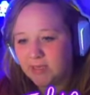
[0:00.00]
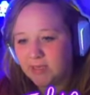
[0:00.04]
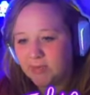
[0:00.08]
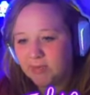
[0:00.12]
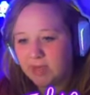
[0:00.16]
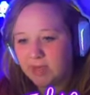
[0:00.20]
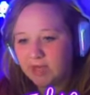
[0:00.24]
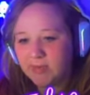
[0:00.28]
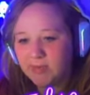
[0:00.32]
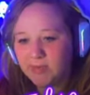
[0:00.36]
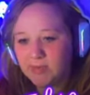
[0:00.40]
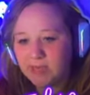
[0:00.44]

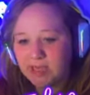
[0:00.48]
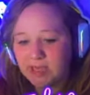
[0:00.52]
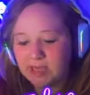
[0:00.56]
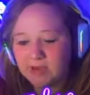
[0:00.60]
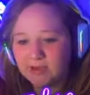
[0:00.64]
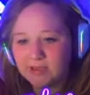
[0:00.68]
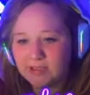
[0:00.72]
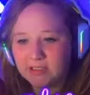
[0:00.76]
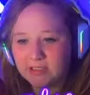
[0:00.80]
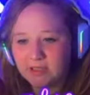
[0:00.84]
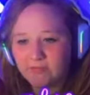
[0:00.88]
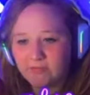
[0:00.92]
bottom of the
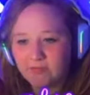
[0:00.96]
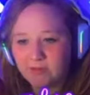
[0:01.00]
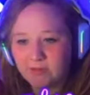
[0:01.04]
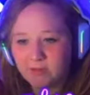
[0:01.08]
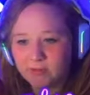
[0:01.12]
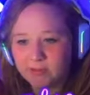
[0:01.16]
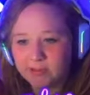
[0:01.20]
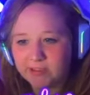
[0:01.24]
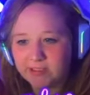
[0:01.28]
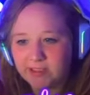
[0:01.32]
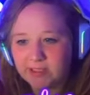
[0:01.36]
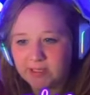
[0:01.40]
house can feel
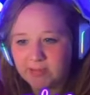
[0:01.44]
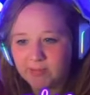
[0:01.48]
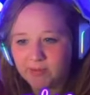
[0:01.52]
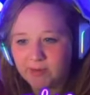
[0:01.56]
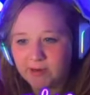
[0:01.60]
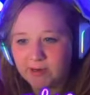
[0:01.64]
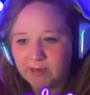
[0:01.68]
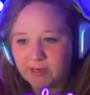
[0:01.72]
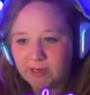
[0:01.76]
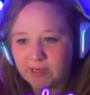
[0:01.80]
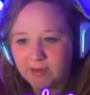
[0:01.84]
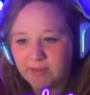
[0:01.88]
more
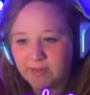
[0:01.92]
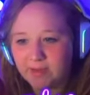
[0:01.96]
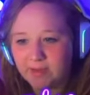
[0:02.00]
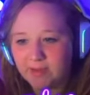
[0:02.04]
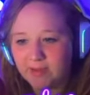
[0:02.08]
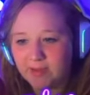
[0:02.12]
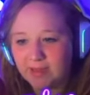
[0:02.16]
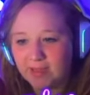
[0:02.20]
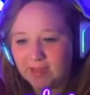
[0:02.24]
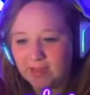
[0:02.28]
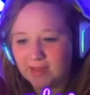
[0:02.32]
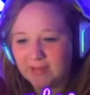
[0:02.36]
separated.
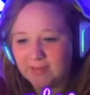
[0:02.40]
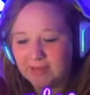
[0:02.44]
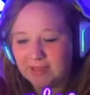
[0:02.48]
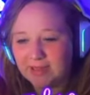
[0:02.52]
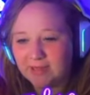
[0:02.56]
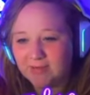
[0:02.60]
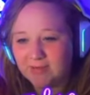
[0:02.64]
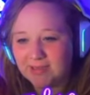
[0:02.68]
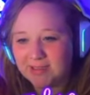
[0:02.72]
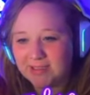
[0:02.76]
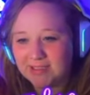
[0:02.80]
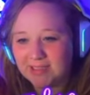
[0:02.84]
Maybe I can make the
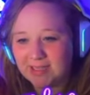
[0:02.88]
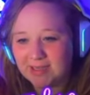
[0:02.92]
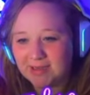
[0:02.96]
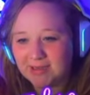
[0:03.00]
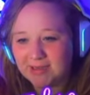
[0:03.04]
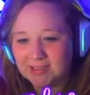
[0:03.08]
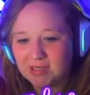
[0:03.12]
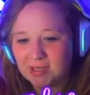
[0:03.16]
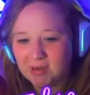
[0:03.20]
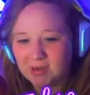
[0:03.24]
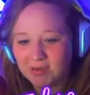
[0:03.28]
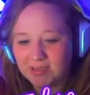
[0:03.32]
rest of the house
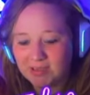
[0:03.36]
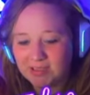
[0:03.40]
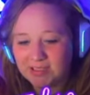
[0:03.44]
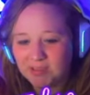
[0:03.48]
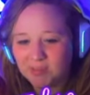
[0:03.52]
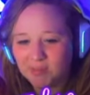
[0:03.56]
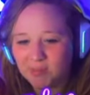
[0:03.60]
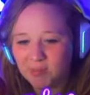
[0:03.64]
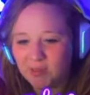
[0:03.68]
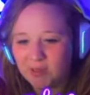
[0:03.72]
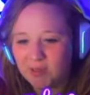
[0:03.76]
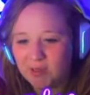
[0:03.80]
go with this
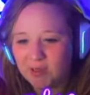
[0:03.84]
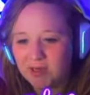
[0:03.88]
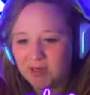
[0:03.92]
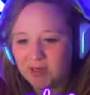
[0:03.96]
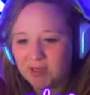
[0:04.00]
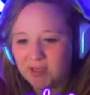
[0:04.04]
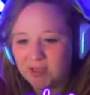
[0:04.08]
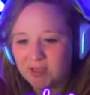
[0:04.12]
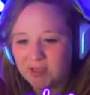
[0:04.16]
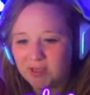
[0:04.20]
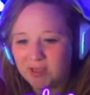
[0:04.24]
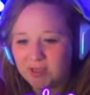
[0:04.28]
more.
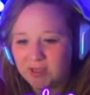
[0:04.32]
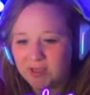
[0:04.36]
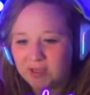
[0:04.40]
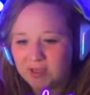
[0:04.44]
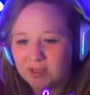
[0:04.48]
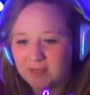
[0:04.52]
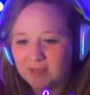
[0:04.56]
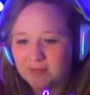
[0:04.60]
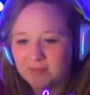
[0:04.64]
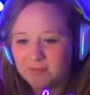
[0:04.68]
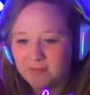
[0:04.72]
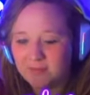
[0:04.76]

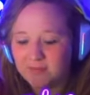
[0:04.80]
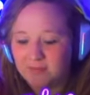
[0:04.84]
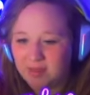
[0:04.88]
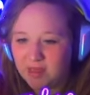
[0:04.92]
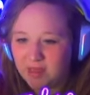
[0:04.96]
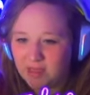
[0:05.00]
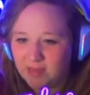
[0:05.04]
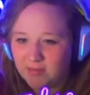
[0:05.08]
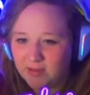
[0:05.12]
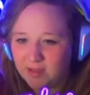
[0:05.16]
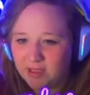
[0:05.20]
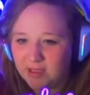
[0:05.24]

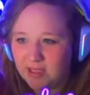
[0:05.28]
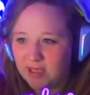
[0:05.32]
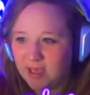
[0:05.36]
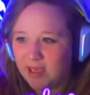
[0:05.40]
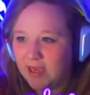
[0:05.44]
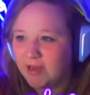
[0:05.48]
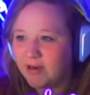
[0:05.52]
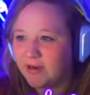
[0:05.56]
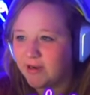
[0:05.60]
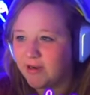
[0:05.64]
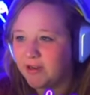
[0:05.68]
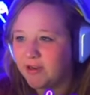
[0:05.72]
Maybe. I
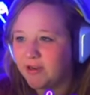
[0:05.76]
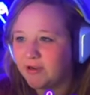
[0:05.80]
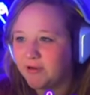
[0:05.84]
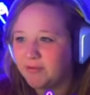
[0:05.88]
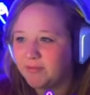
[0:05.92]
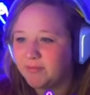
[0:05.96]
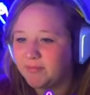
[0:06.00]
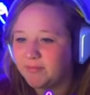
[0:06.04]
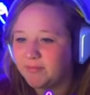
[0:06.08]
don't know.